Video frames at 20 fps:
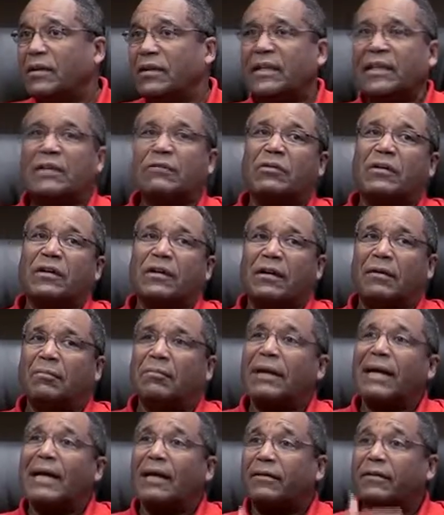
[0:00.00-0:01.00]
And he would come
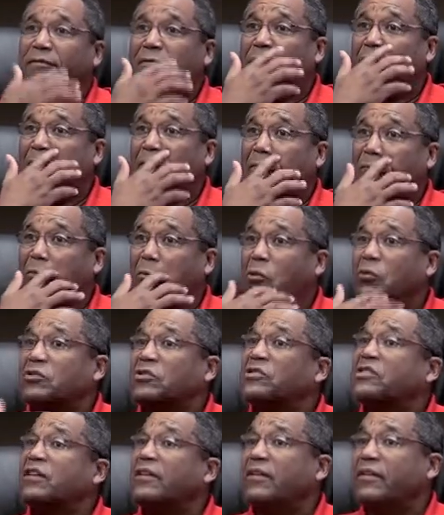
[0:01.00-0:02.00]
back for the more
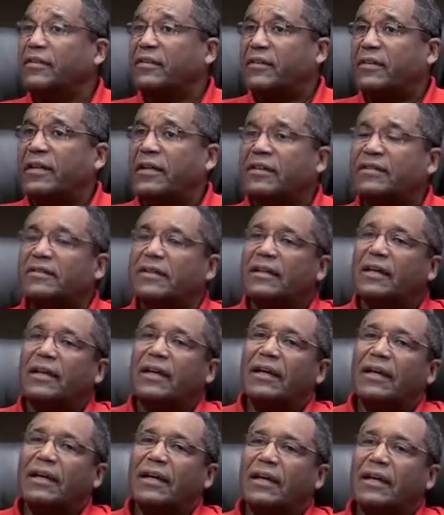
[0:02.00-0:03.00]
serious things,
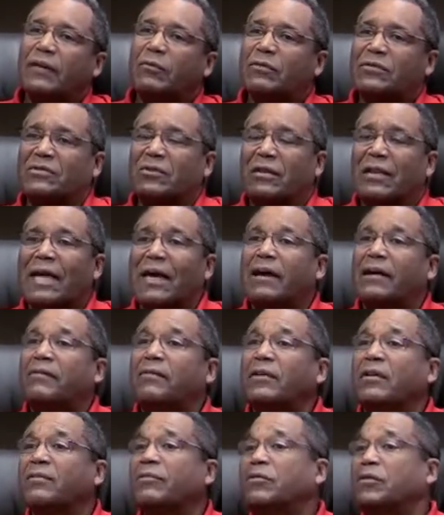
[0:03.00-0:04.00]
and which would allow
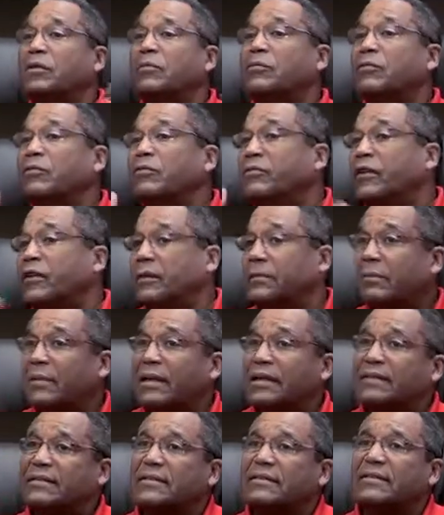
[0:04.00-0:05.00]
him therefore to move other
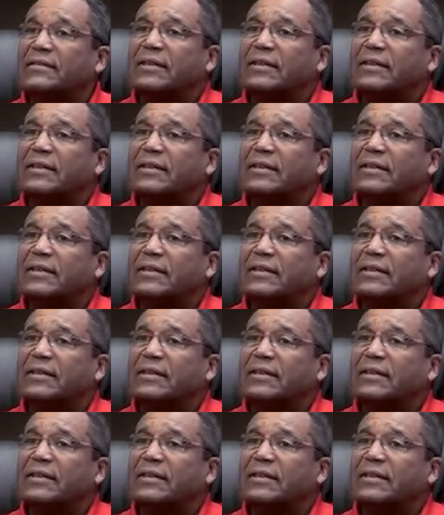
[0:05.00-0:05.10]
places.